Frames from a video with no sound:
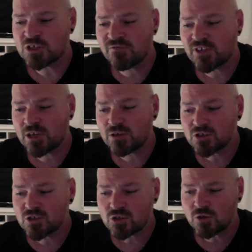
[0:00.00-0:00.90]
if they
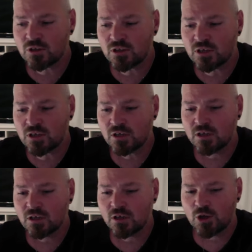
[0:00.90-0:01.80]
understood that,
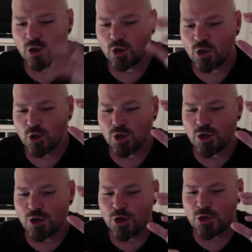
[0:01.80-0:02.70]

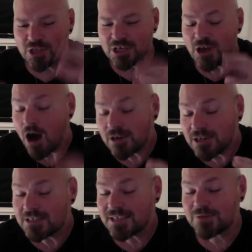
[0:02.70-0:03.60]
the
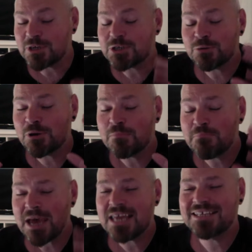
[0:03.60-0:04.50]
architect went to an
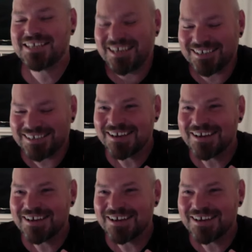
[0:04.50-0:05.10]
amazing